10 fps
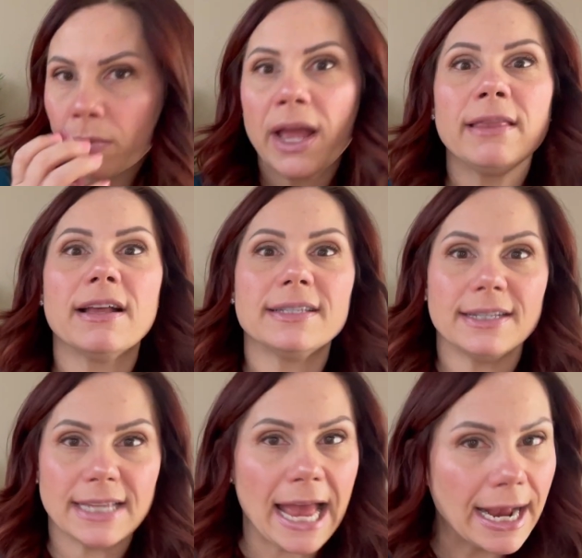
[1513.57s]
unless
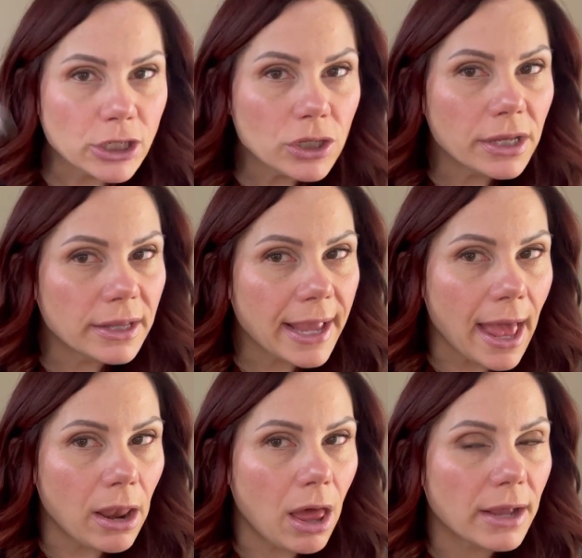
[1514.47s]
it's actually in the
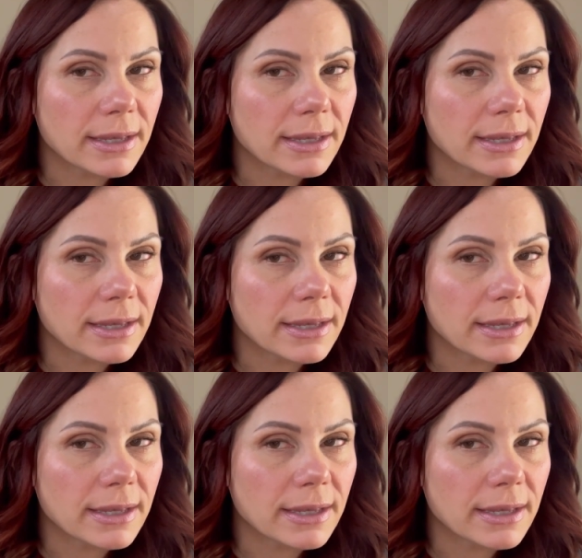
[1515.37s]
catalog.